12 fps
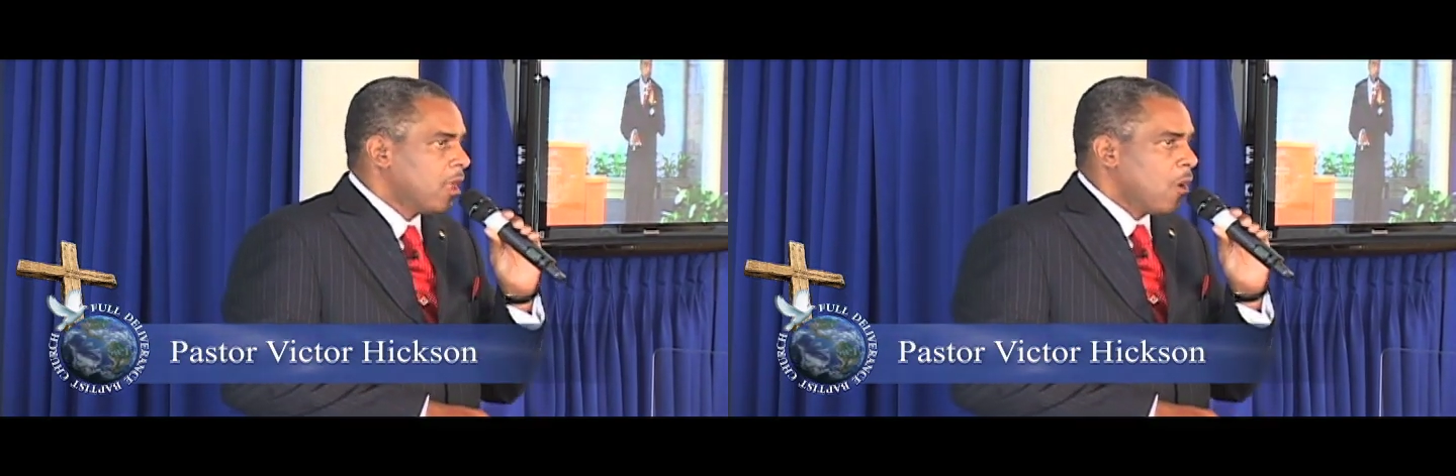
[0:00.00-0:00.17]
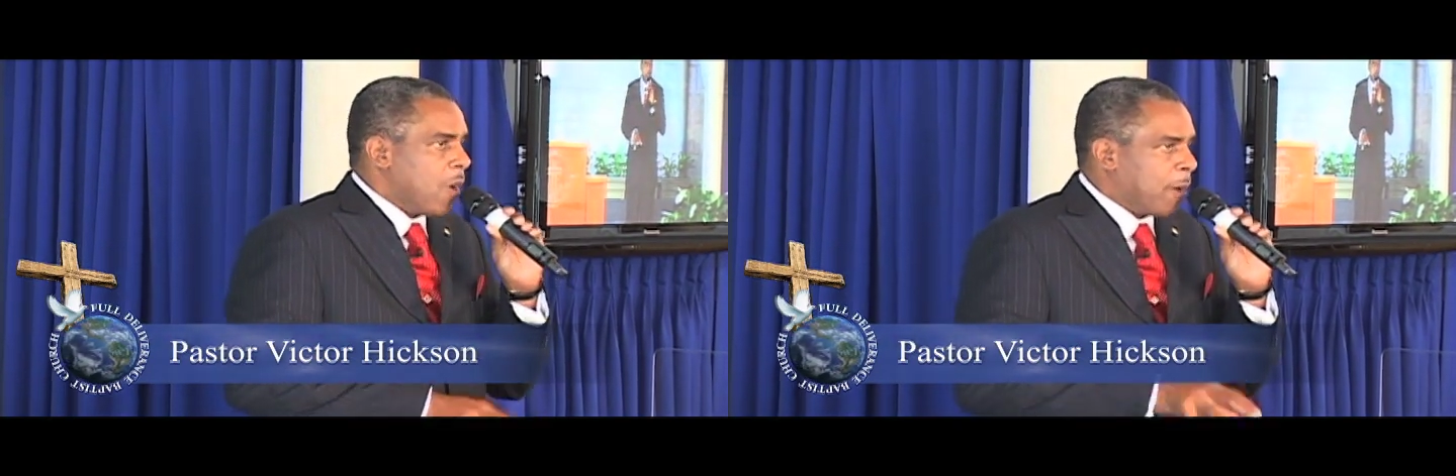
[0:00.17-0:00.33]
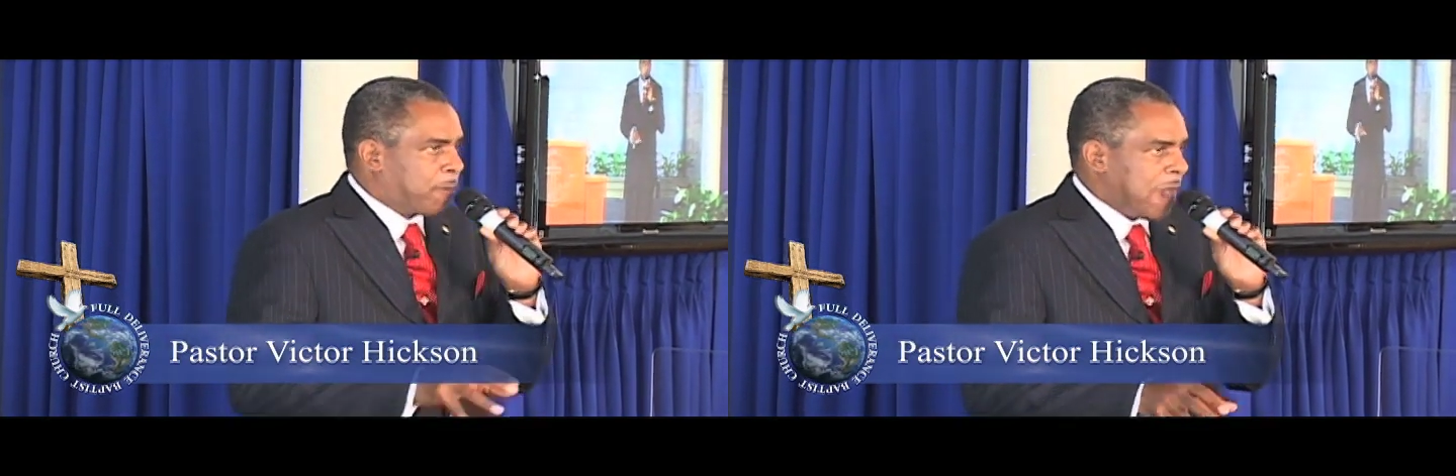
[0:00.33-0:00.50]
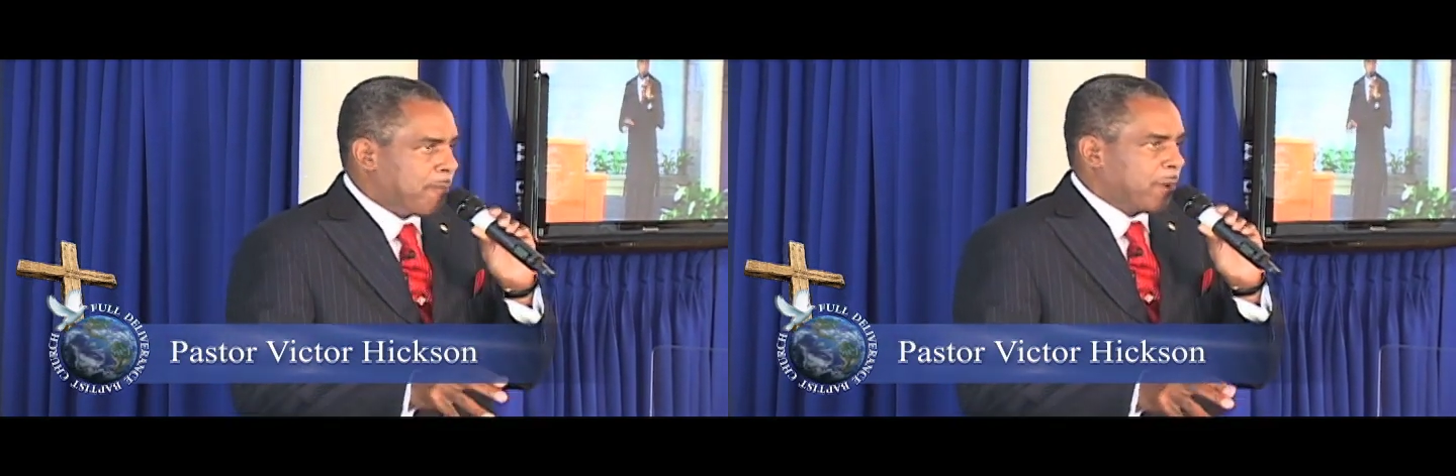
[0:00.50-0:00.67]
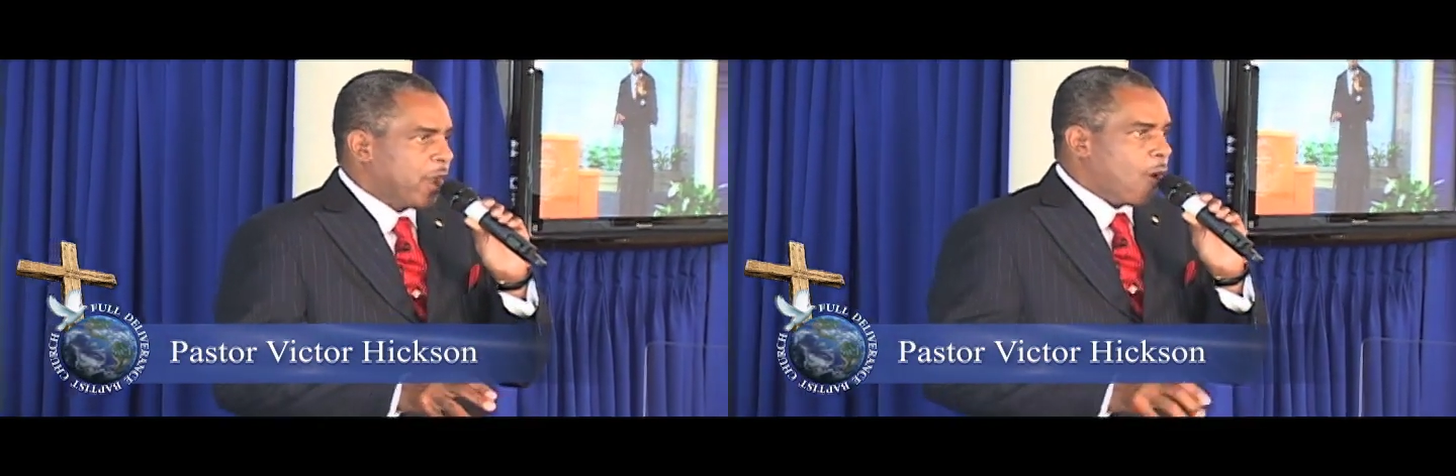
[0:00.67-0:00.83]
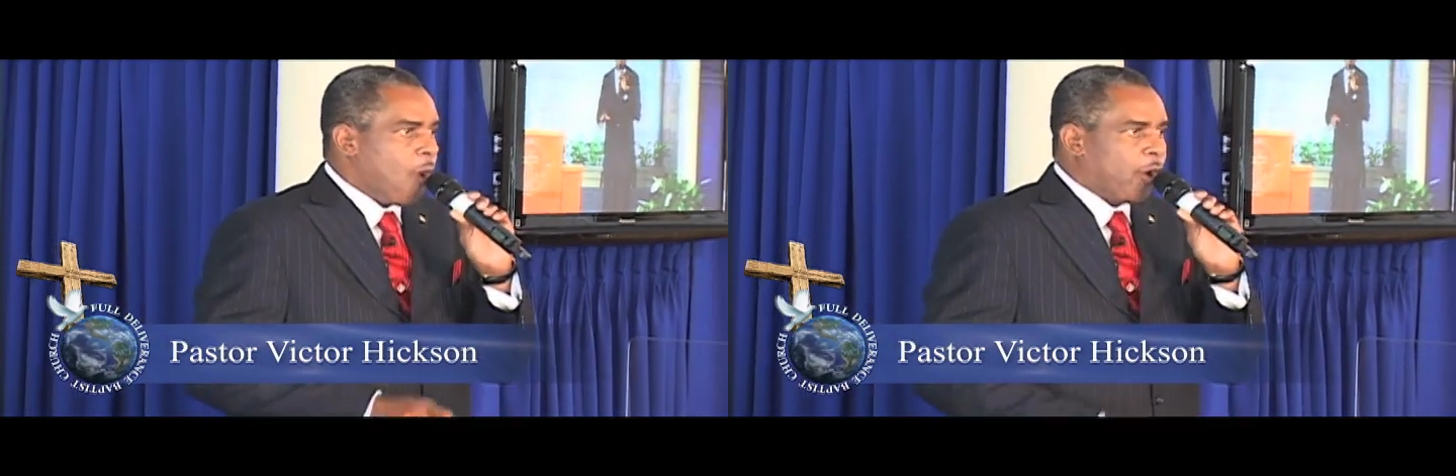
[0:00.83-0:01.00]
when people
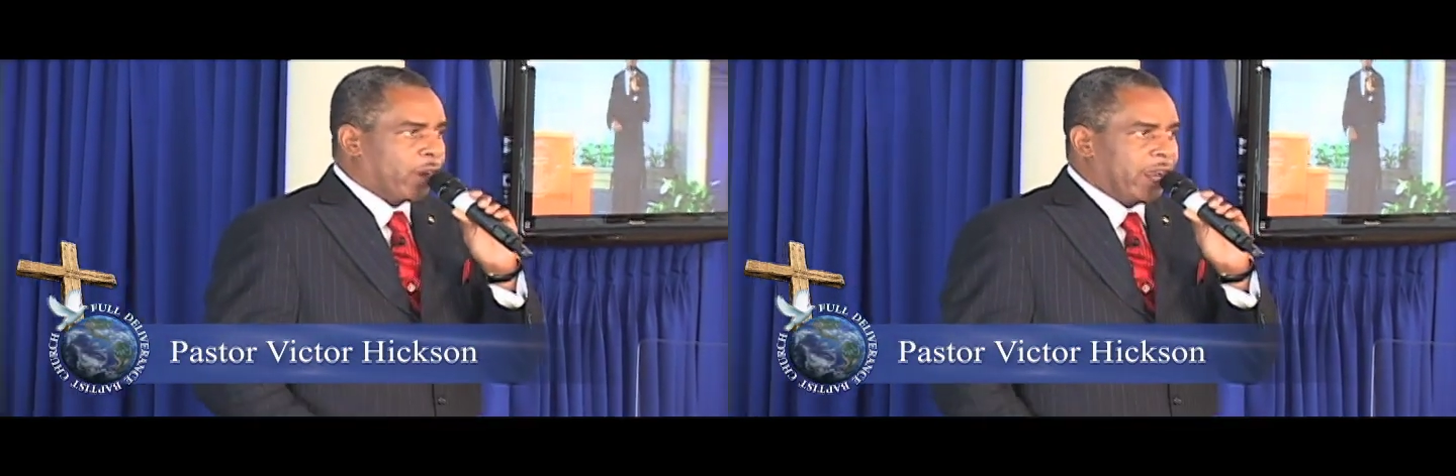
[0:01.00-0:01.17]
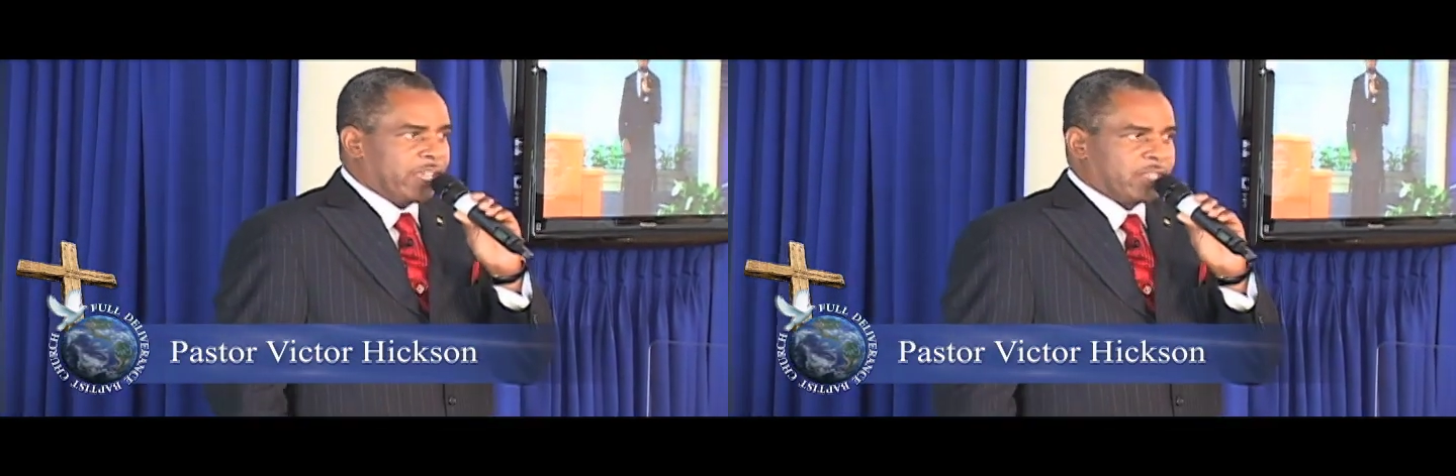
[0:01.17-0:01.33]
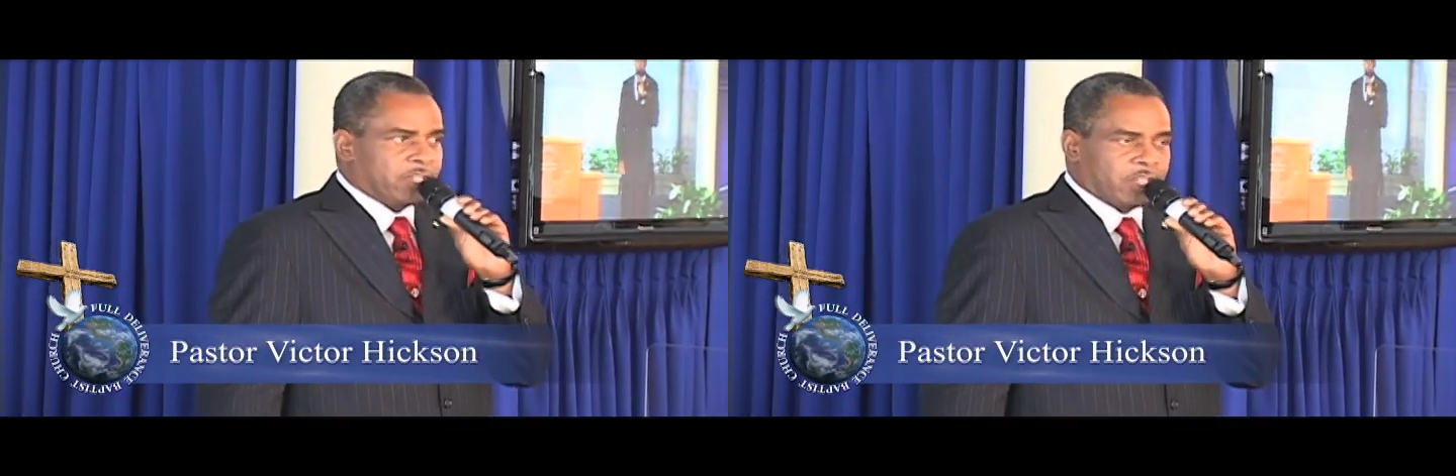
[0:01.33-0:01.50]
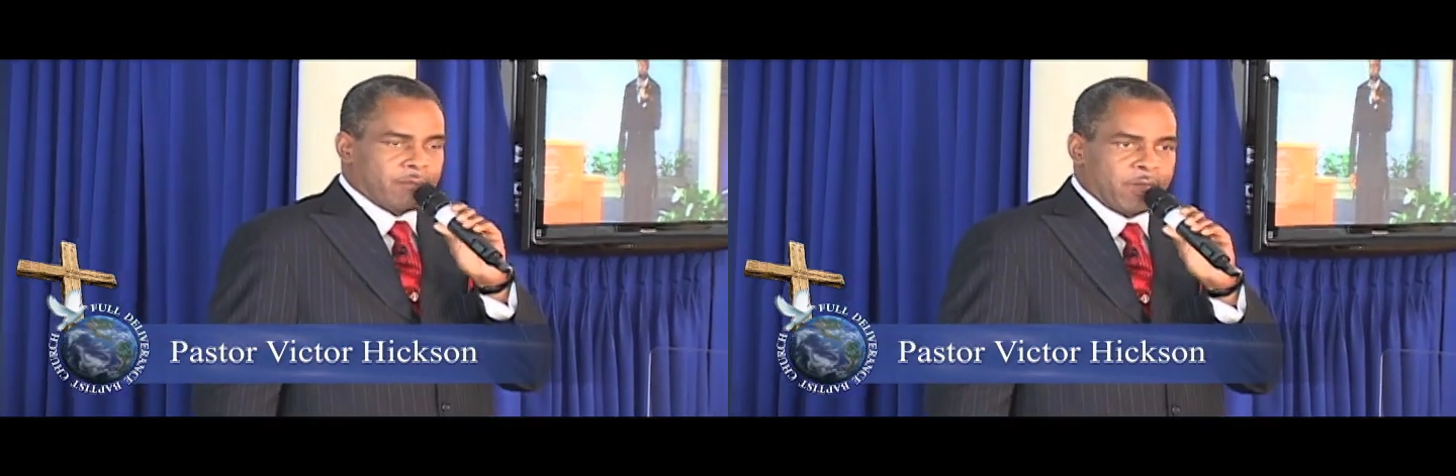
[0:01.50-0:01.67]
don't want to listen to